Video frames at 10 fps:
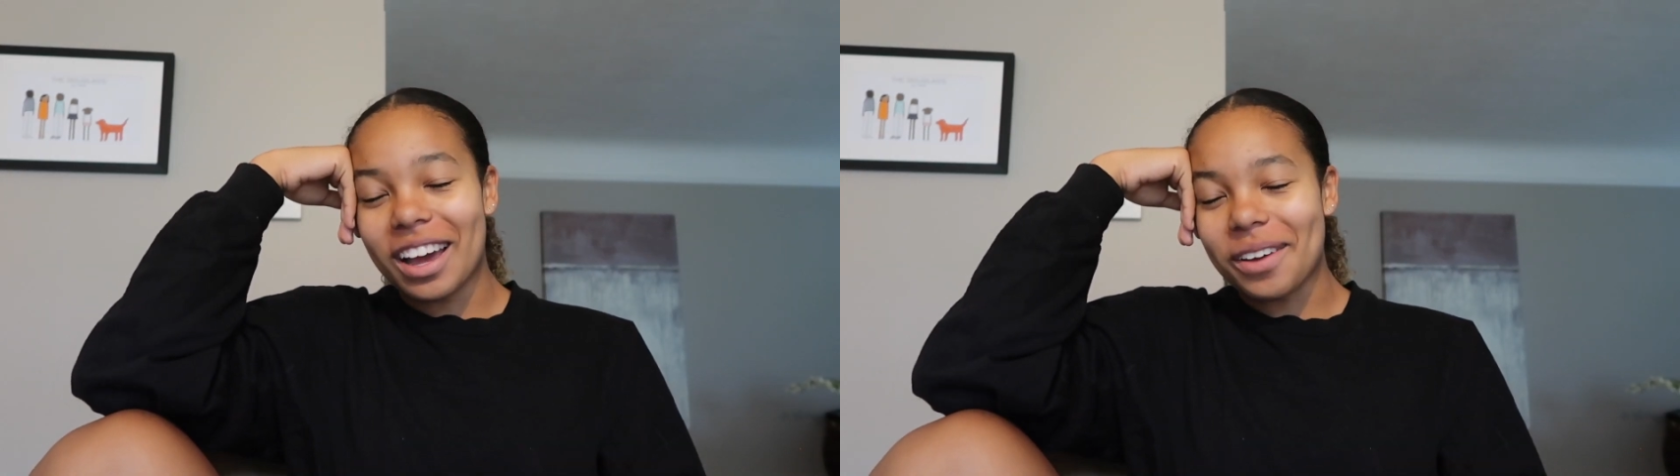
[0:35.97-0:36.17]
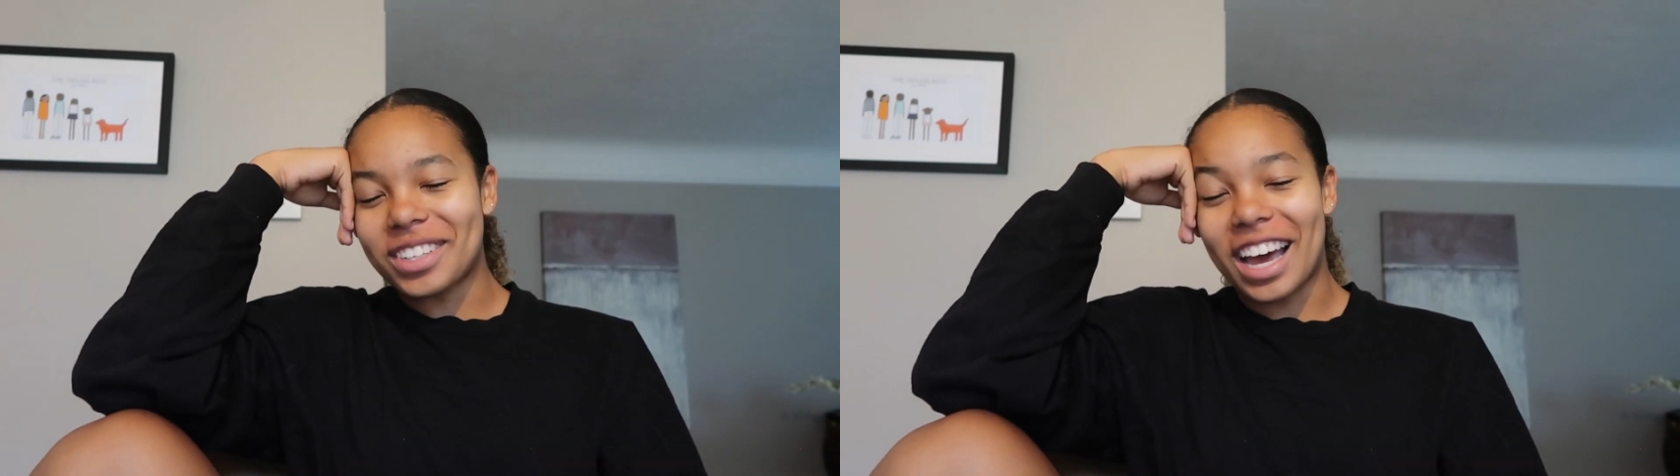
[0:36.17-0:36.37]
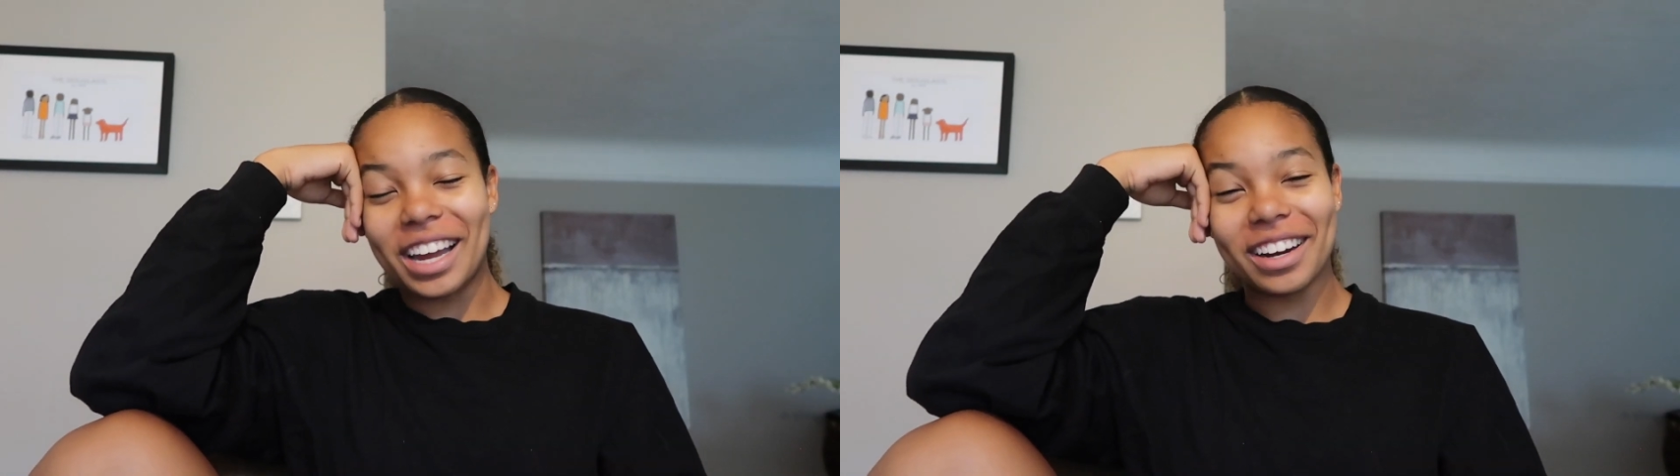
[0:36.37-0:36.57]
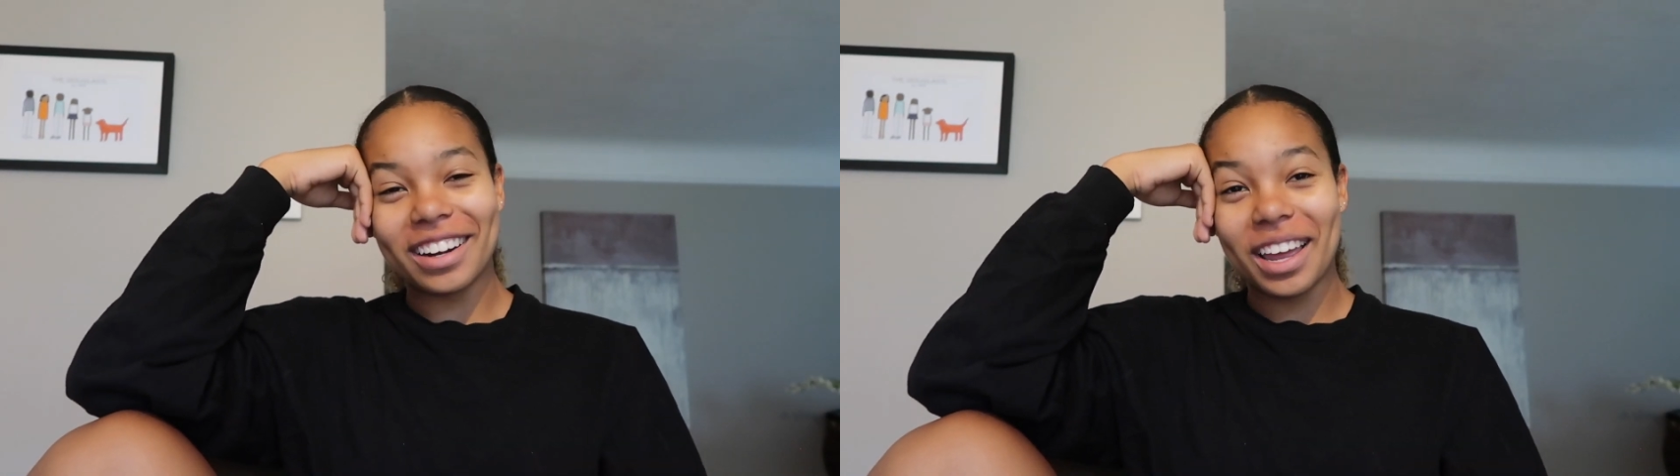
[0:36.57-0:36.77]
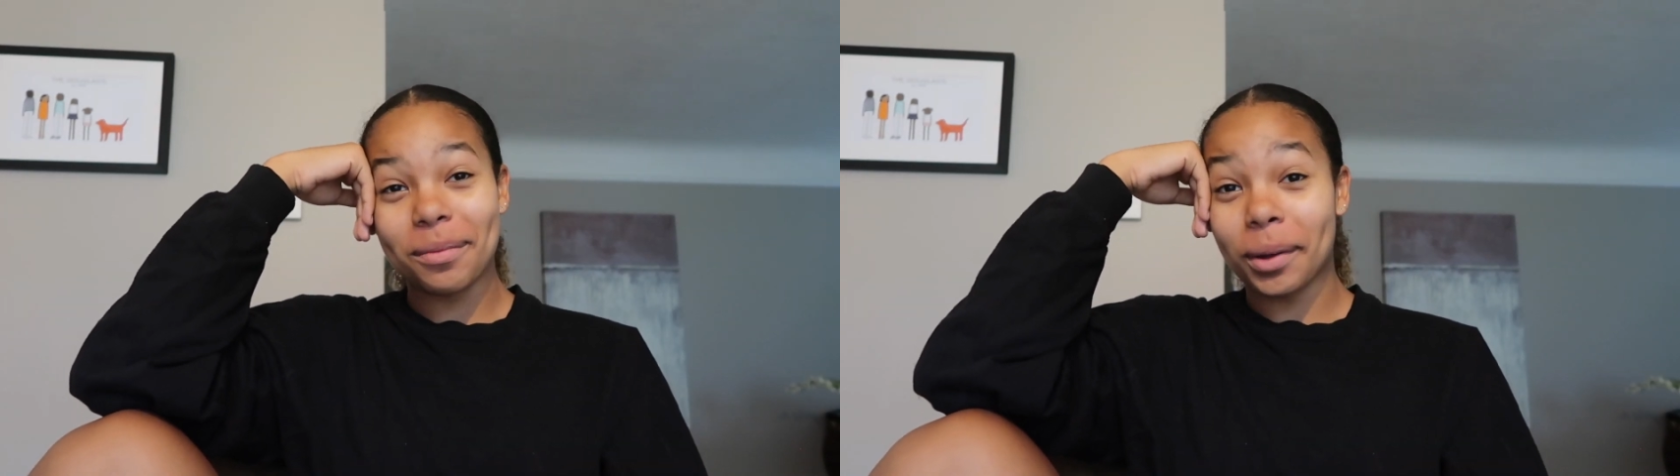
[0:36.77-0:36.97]
I'm
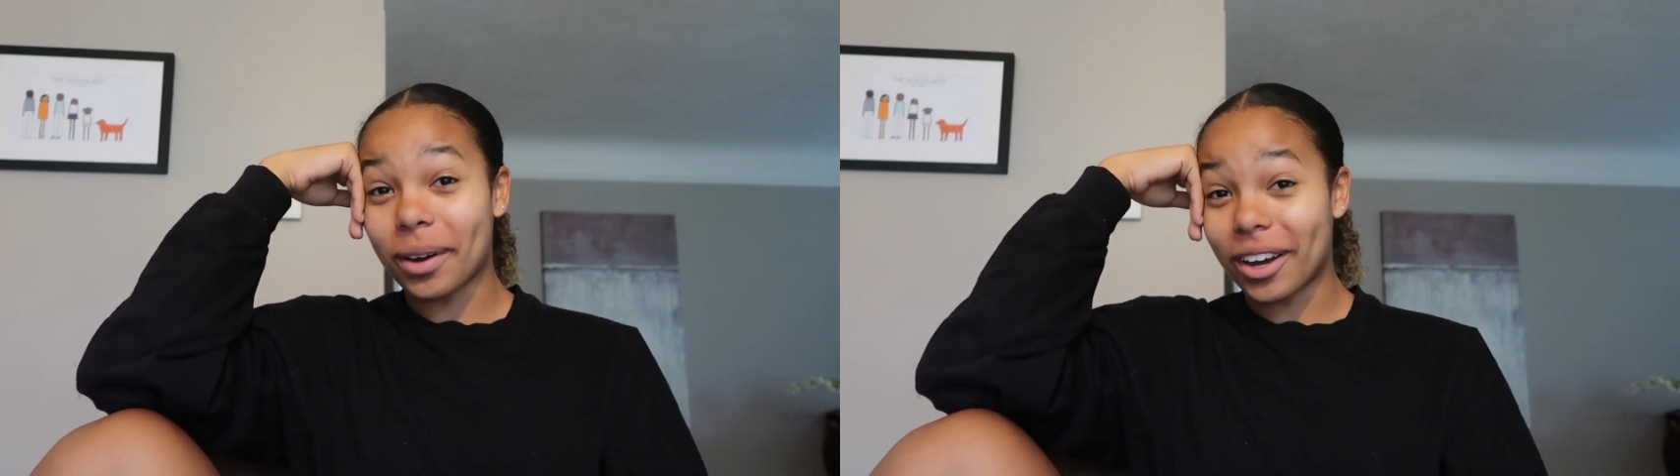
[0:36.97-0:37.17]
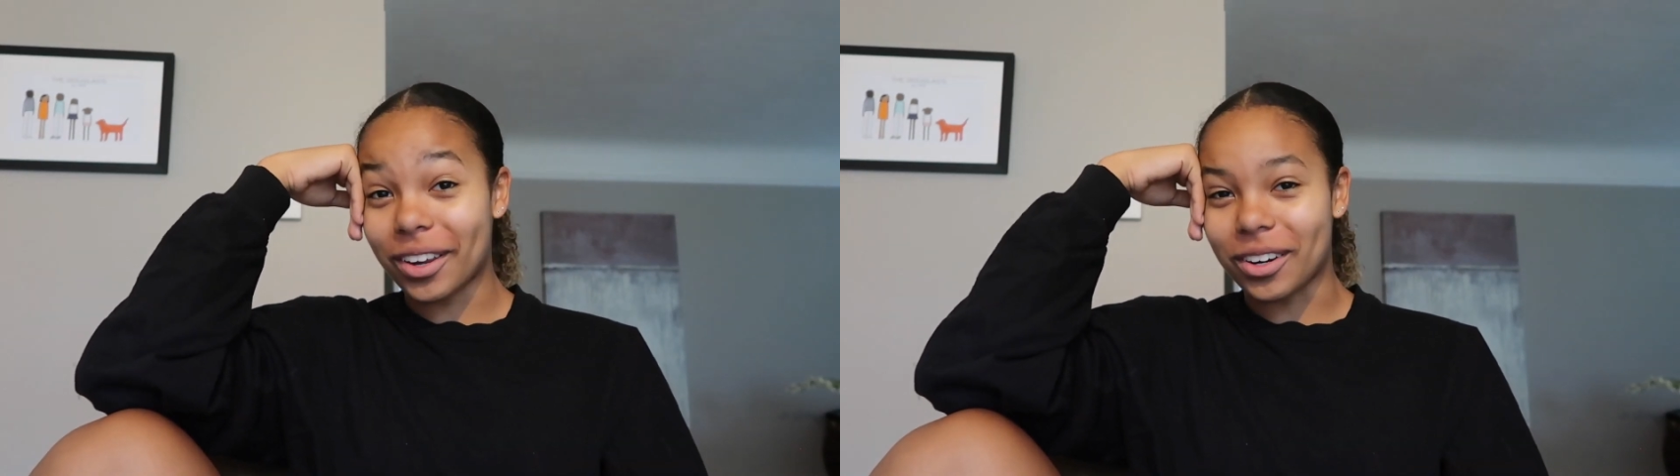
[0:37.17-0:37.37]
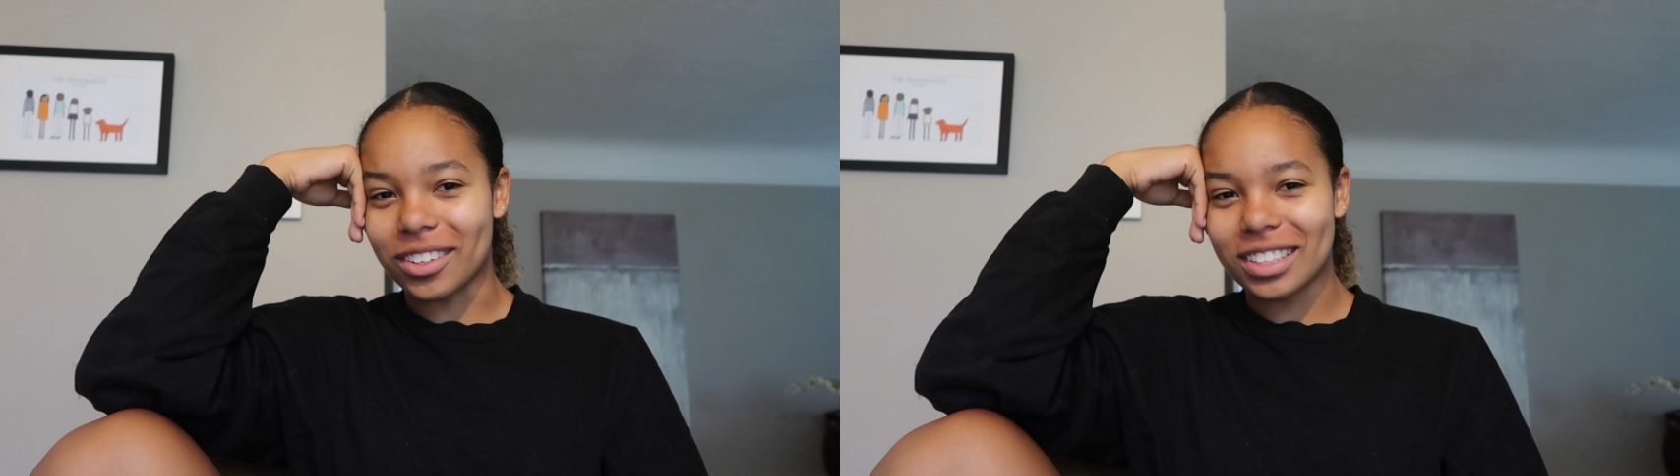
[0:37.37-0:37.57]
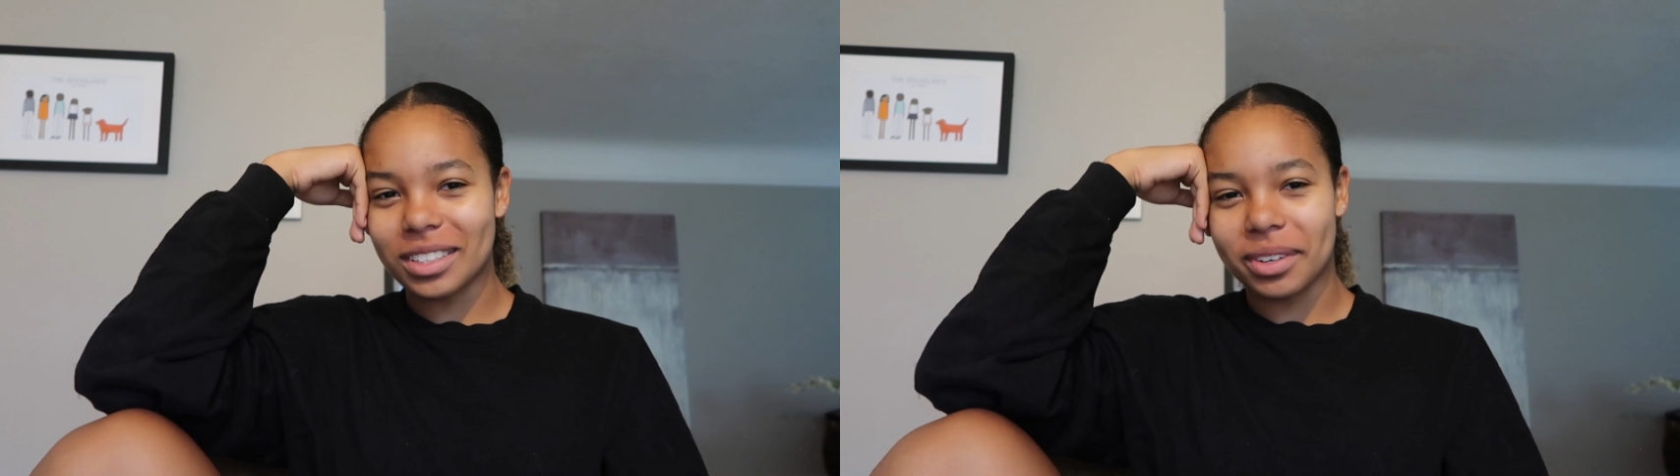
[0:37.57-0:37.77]
tired and my body hurts